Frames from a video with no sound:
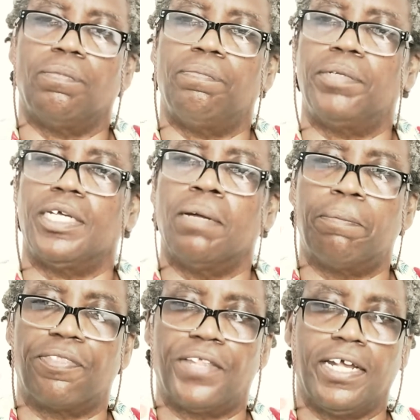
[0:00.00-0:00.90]
be
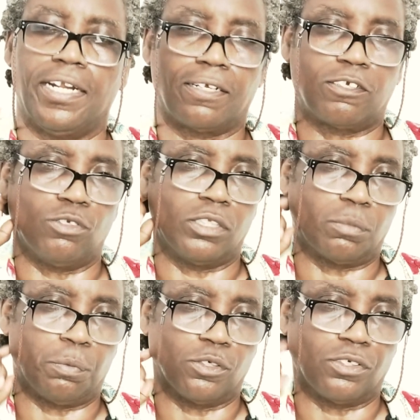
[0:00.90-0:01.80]
empathetic to this
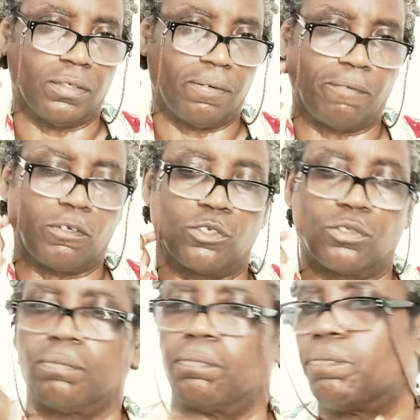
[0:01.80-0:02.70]
person
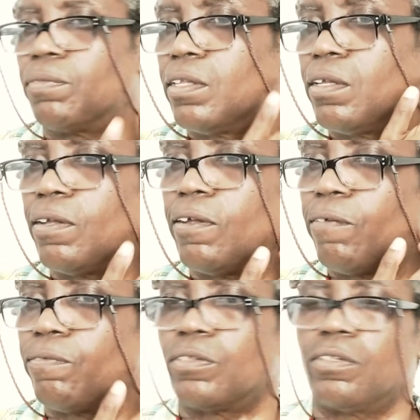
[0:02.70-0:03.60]
because
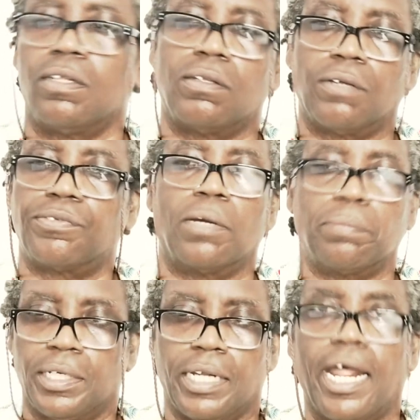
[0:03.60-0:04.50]
of
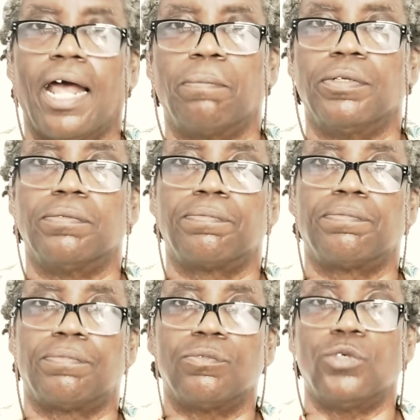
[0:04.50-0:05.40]
something that happened.
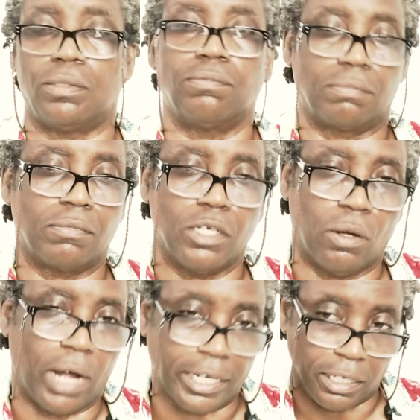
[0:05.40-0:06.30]

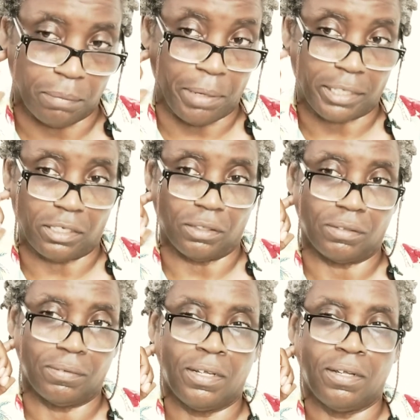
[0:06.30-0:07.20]
I get it back
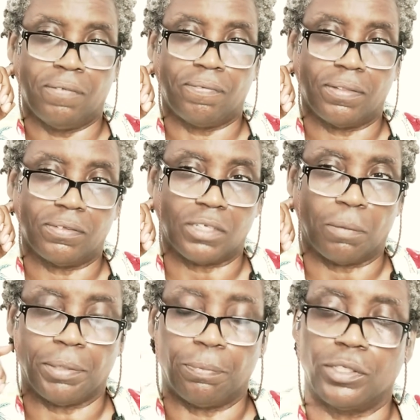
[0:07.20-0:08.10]
here. Some
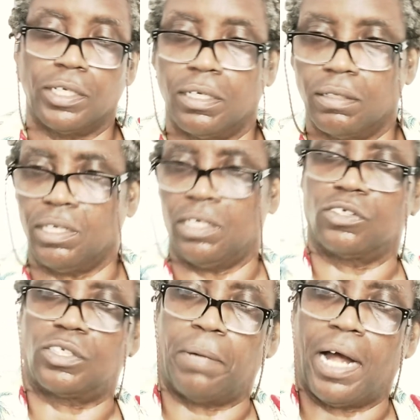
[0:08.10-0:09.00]
people get it in their
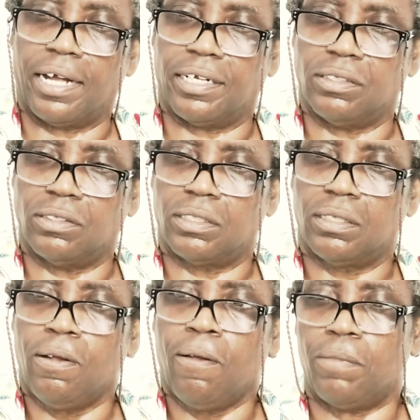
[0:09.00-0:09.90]
spines.
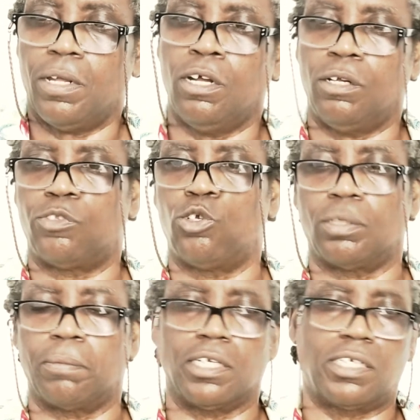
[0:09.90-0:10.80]

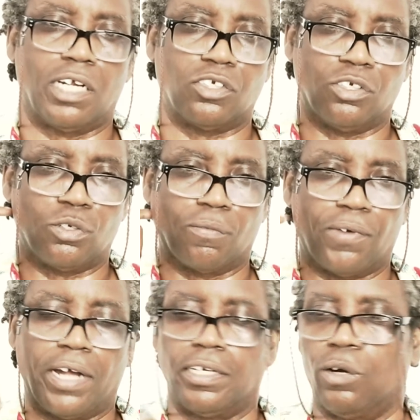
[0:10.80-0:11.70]
During meditation, you can
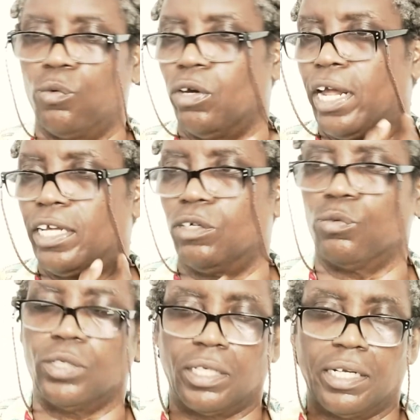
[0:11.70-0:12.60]
find out where anger
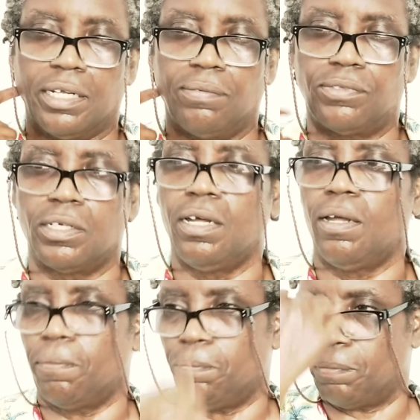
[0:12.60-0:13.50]
really lives.
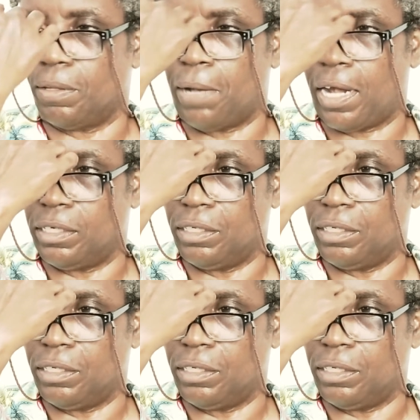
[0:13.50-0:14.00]
The mind